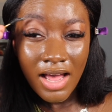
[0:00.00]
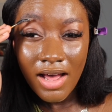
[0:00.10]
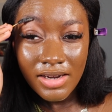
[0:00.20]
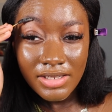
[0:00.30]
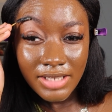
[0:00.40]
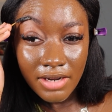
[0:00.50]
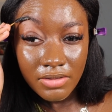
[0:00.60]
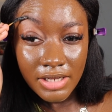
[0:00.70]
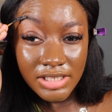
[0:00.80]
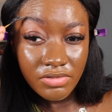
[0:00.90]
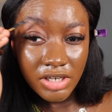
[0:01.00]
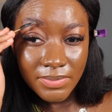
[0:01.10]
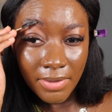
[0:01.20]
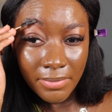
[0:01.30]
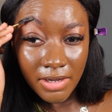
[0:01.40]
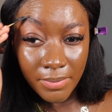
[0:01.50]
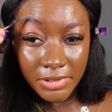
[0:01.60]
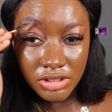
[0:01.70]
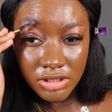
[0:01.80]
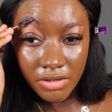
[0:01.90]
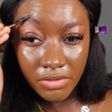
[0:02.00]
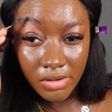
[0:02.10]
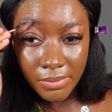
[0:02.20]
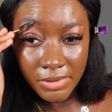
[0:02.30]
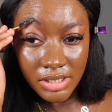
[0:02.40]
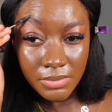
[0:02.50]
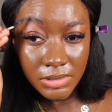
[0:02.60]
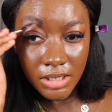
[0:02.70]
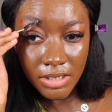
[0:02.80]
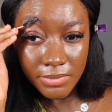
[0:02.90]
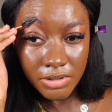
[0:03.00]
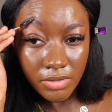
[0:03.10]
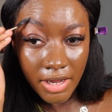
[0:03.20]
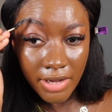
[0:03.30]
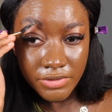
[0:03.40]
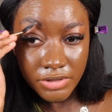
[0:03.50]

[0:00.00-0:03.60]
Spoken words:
Honestly, I don't like to rush my makeup in general, but sometimes you have